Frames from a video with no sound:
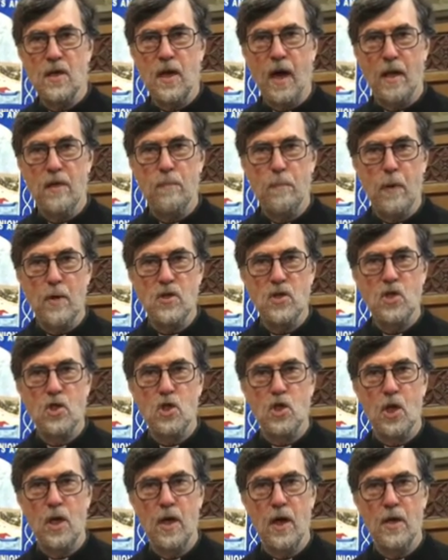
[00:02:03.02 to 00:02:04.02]
Cuthbert's
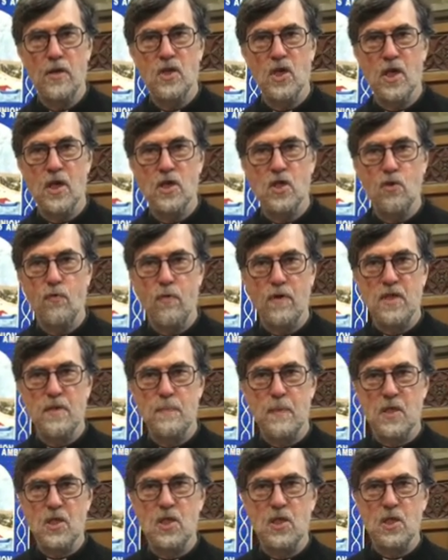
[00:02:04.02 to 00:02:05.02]
Church. It's
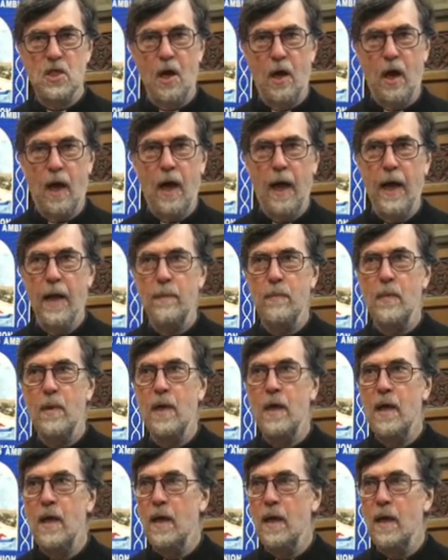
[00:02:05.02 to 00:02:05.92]
Christmas time